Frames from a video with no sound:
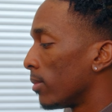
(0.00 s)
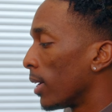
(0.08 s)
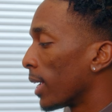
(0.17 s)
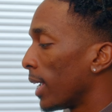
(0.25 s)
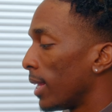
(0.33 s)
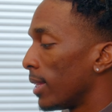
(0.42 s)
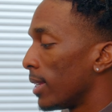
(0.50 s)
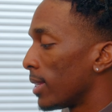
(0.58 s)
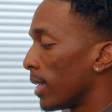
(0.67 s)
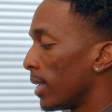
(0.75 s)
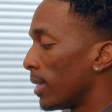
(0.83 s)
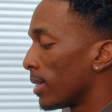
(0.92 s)
again, this
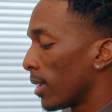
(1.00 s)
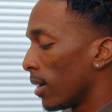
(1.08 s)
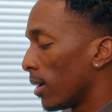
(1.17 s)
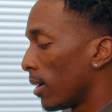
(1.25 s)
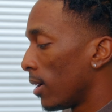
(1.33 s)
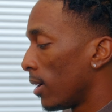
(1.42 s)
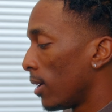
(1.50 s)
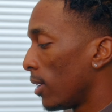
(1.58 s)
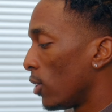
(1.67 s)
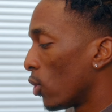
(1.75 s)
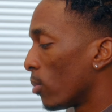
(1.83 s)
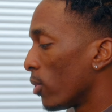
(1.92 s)
is a
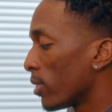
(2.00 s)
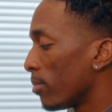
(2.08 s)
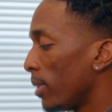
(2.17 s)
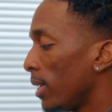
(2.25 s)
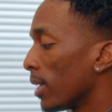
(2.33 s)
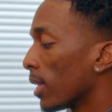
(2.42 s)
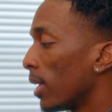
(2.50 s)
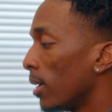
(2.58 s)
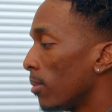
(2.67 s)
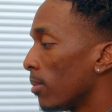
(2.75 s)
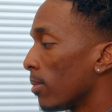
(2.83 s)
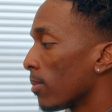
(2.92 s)
normal speed
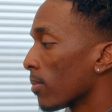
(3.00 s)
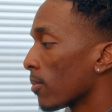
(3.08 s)
clip